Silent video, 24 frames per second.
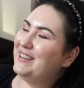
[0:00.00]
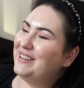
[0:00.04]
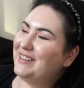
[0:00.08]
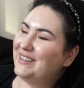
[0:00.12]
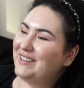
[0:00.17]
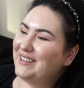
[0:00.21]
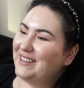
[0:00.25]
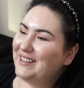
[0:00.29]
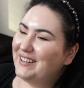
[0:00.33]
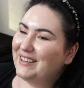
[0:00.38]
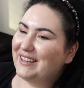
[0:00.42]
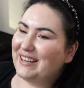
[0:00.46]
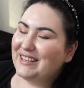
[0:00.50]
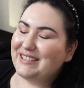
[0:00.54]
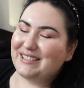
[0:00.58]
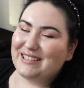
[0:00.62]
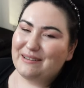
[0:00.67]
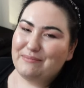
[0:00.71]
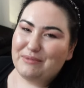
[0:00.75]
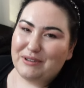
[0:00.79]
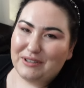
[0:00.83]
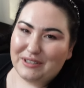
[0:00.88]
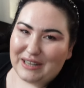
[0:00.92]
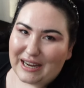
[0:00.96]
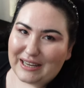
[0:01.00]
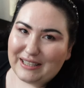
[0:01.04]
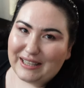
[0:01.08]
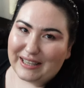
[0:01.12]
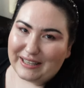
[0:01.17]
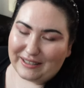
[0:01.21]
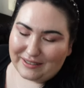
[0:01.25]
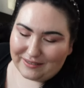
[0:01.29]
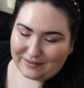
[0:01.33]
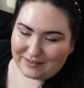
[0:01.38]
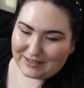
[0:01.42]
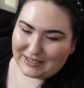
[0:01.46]
I stumbled a
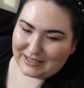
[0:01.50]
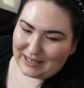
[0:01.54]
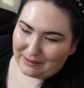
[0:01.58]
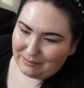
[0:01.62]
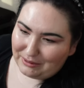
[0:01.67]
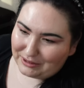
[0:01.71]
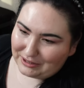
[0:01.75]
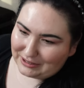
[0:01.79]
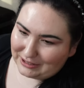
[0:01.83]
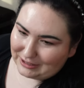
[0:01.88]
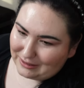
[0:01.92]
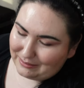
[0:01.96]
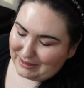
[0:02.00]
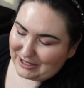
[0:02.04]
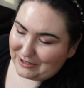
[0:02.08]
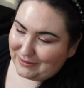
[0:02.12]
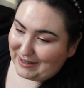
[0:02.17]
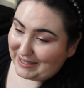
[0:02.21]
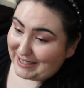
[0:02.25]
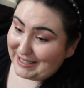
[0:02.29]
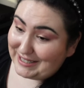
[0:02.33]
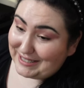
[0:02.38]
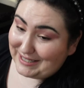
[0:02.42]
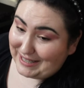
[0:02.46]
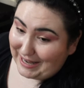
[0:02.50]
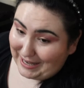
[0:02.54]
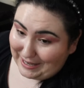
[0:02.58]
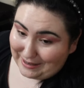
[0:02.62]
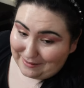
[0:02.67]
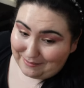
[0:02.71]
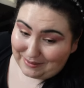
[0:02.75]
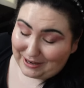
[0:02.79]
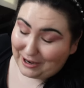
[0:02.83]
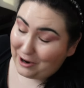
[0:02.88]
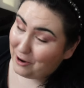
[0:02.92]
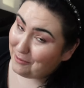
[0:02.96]
little bit, so I didn't say it,
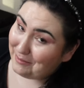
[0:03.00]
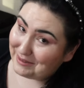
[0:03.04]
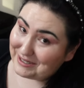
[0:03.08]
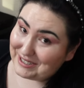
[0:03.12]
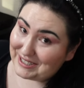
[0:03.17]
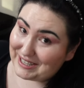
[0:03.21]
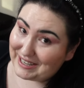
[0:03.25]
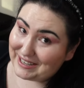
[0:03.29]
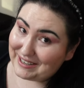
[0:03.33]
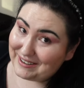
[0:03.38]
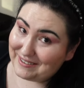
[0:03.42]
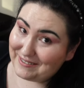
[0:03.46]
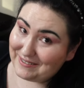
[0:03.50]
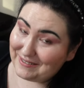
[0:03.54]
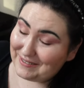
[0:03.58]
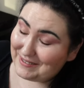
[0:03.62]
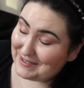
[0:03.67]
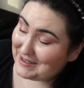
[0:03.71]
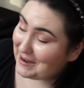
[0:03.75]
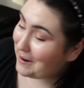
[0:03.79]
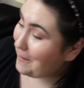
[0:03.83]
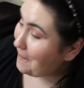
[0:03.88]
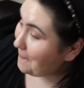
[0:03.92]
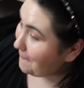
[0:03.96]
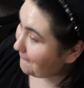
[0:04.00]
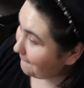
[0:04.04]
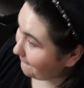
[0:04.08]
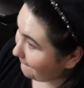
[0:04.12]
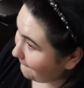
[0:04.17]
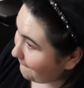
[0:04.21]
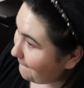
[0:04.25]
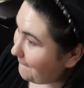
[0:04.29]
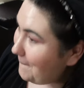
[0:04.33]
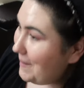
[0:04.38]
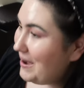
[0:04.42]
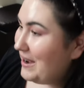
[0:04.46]
but I almost did. So
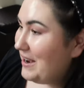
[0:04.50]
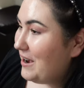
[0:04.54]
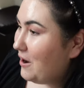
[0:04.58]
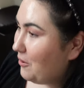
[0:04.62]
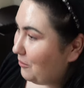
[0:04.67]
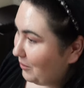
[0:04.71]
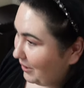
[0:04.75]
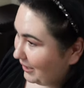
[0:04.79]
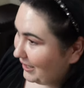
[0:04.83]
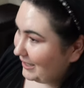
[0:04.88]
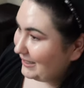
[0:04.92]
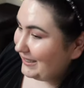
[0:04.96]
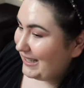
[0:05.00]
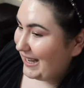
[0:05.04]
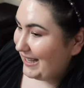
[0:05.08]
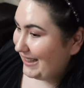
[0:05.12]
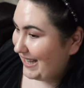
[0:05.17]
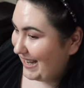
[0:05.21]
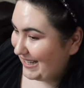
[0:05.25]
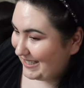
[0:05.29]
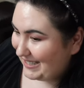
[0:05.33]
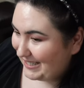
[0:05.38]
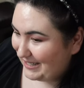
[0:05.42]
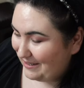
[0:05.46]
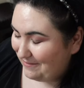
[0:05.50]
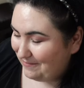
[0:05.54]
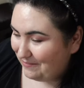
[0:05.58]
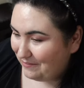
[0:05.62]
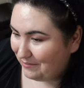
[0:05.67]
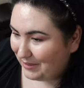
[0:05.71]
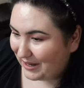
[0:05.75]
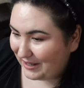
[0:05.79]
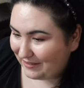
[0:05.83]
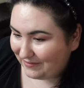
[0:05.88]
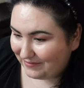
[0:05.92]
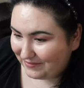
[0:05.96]
I'll work on that last time.
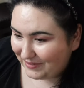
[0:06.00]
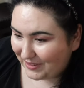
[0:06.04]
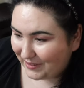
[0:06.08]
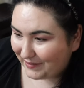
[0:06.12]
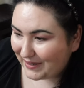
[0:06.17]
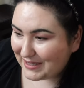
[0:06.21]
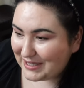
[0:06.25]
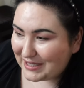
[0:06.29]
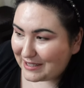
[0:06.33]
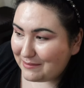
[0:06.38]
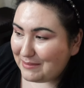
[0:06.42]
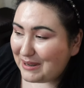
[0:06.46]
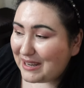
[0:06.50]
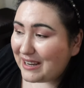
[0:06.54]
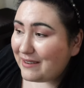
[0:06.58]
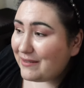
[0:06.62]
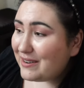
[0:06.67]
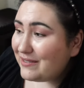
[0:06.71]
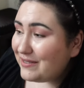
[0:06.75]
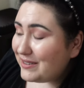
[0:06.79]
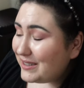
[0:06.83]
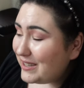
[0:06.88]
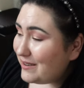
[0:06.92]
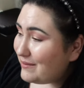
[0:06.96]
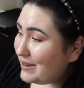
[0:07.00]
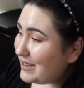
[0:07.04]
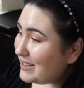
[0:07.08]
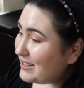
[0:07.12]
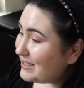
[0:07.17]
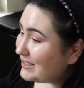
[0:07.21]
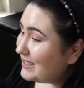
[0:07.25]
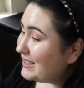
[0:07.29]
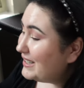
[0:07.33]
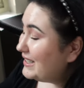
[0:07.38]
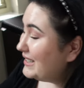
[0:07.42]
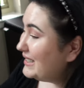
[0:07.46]
But the rest of the meeting went really
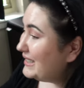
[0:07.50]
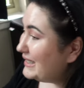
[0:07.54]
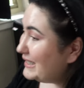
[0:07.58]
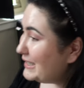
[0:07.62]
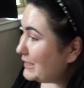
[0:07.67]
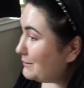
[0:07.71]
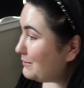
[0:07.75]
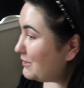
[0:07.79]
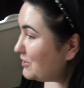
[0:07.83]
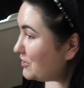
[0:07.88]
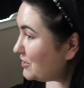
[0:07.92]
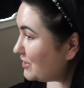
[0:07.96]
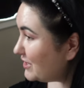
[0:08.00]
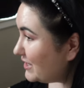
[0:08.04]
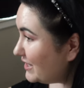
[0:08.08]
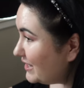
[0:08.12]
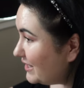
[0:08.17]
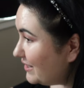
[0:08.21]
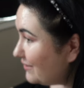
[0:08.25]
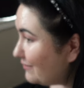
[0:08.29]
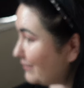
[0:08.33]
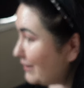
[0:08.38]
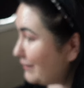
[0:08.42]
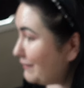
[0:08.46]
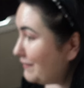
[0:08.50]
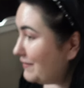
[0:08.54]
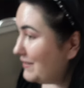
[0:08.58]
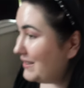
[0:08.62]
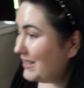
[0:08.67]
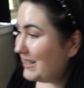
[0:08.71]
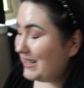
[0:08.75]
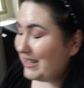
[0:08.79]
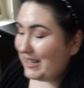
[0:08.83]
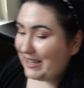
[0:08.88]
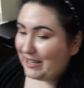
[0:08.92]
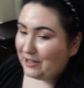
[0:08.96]
well, especially with
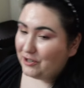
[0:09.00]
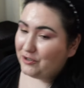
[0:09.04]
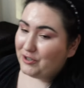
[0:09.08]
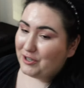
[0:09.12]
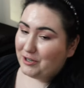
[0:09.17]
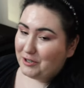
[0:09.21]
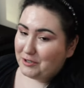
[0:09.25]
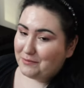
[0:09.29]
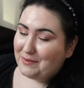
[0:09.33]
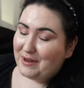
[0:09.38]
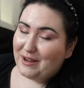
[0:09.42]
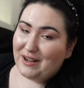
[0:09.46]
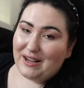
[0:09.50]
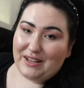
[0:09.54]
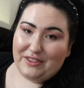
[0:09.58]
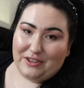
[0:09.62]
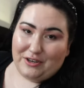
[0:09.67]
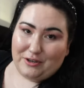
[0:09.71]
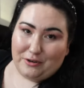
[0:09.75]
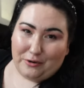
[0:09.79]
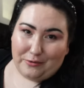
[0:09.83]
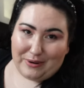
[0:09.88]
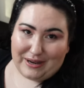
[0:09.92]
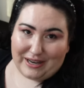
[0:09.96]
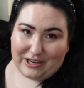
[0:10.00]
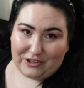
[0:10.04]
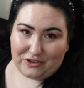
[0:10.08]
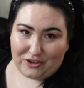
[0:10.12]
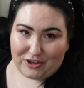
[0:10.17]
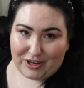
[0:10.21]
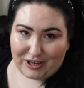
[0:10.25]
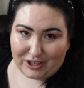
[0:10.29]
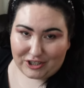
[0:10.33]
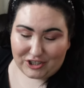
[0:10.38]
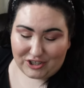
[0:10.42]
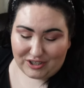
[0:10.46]
the intros. We all had to do quick
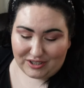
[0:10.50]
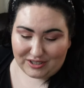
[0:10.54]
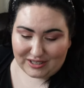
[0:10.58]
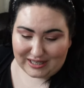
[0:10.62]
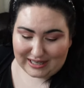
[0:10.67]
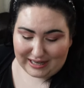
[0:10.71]
introductions,